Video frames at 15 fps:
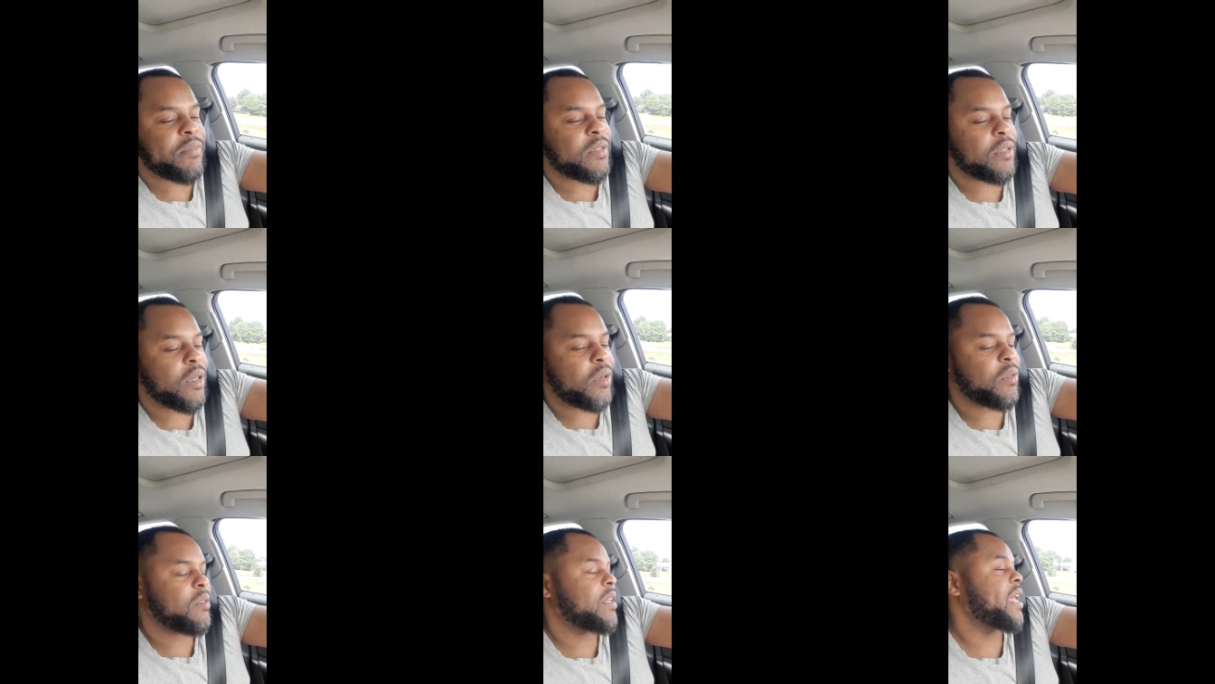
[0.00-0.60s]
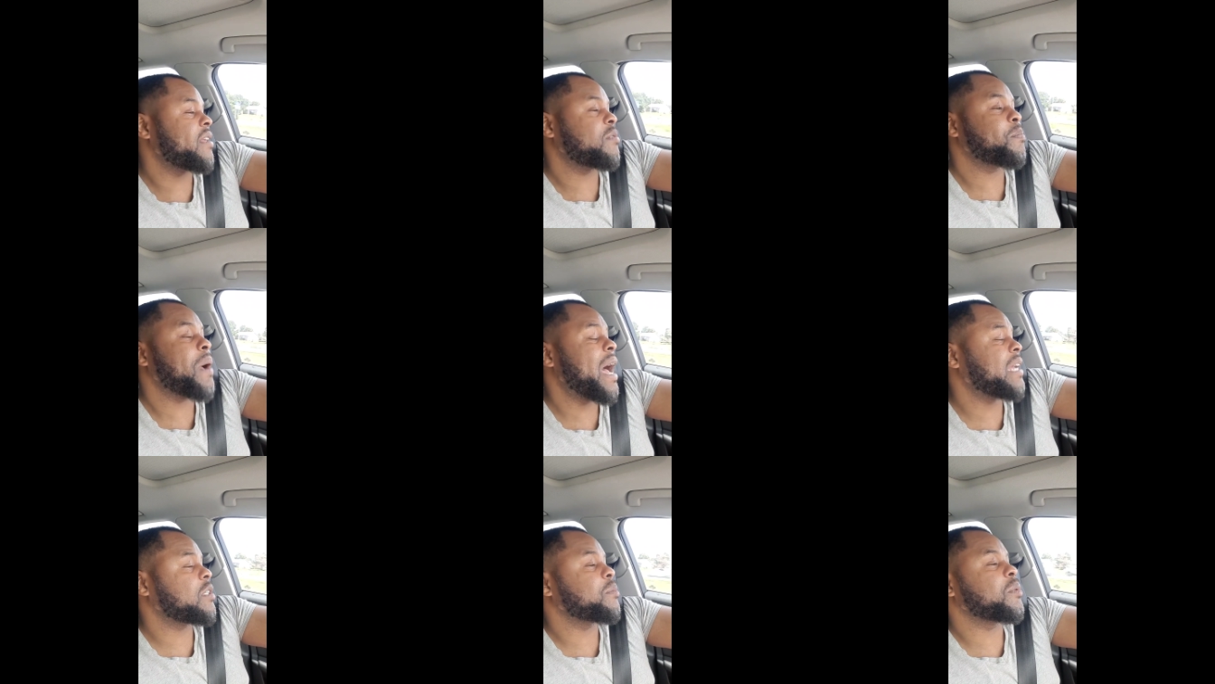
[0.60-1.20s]
You know, that's
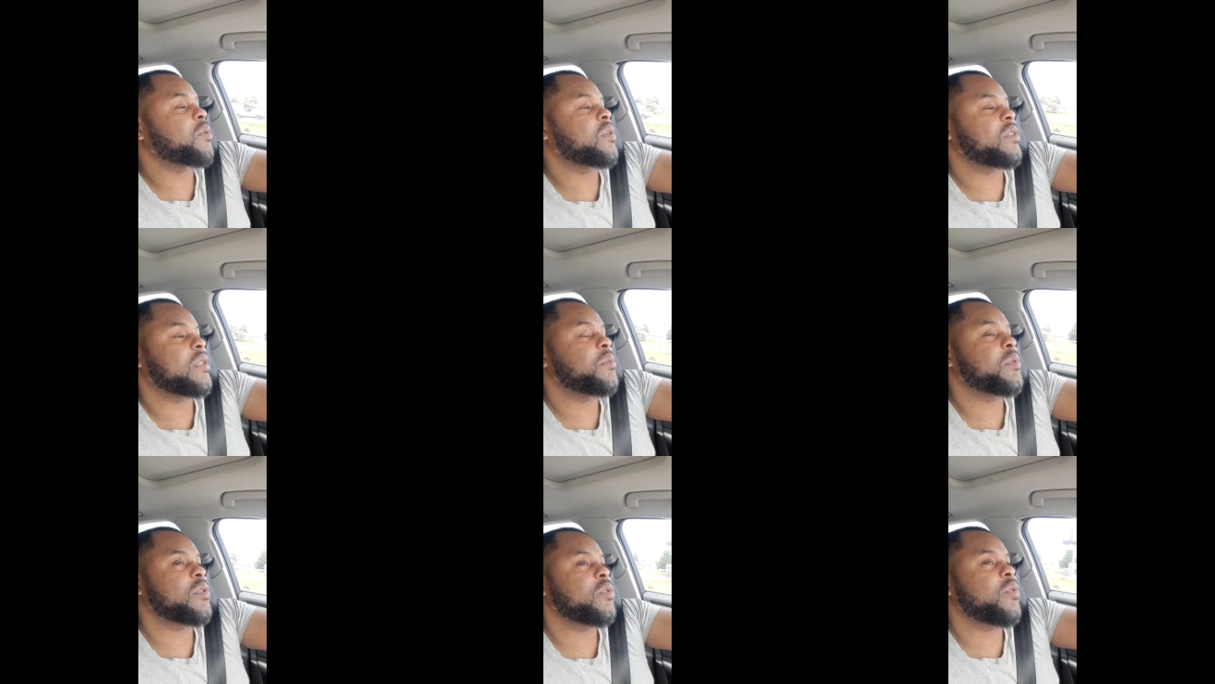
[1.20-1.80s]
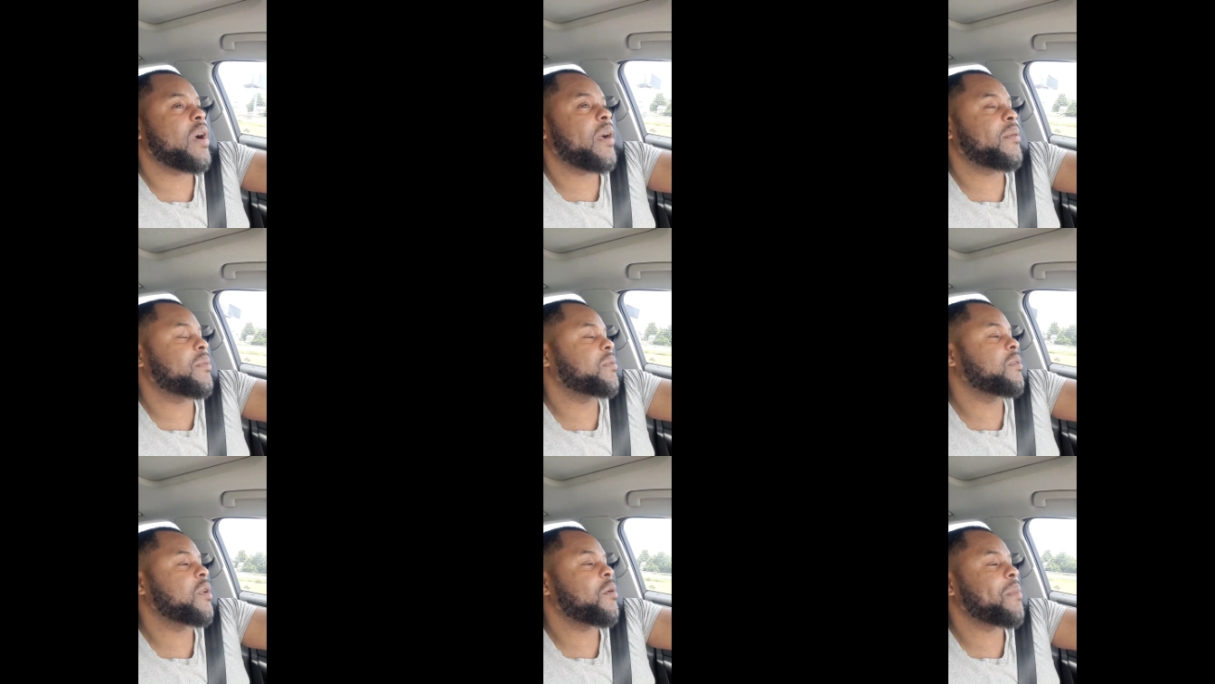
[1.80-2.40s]
possible, because it was who I,
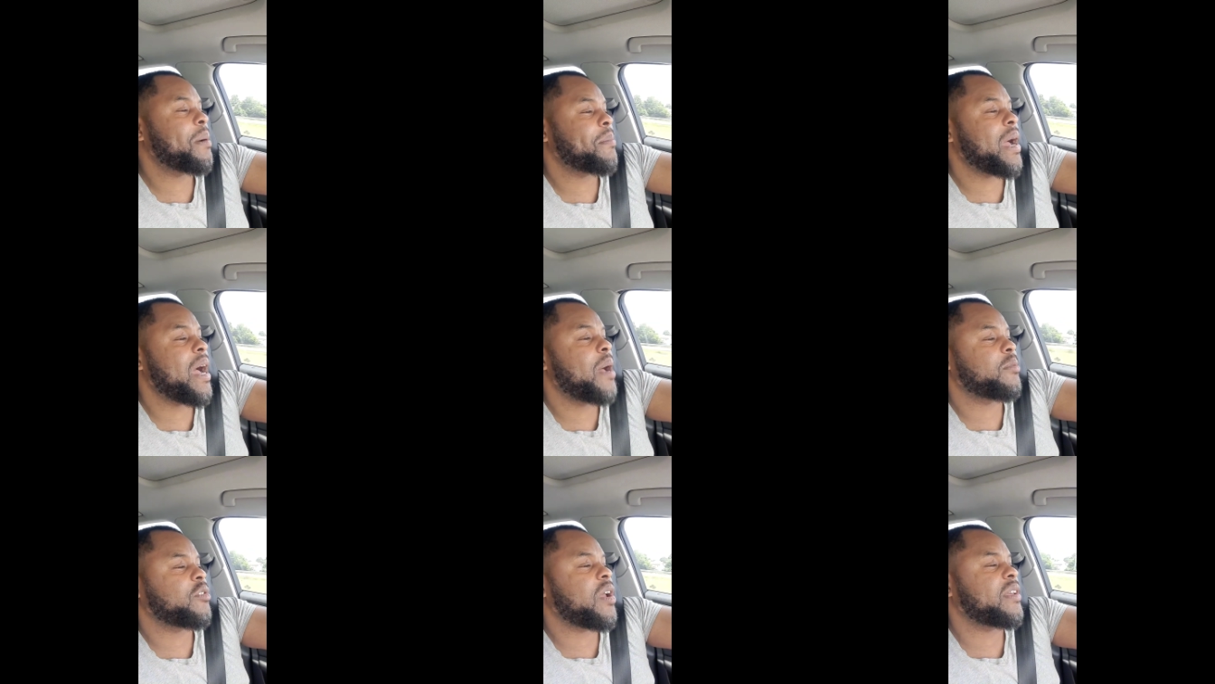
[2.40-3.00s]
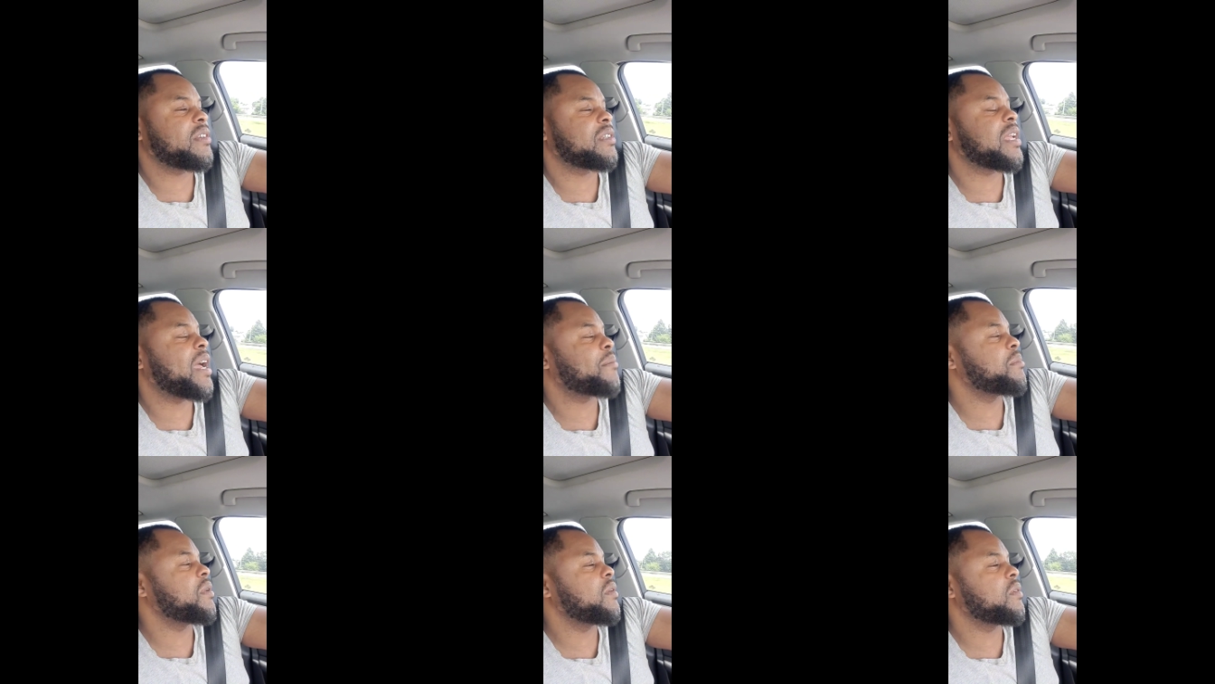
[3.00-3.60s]
you know, my mom tried to
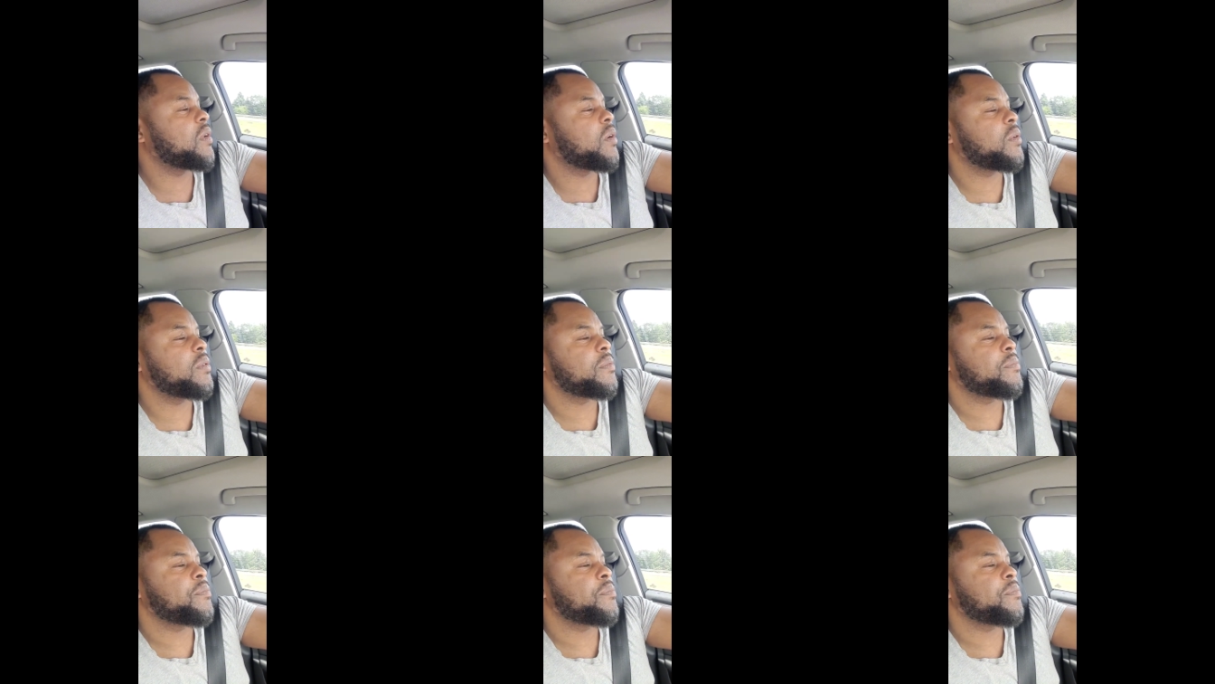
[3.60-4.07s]
stop me, you know.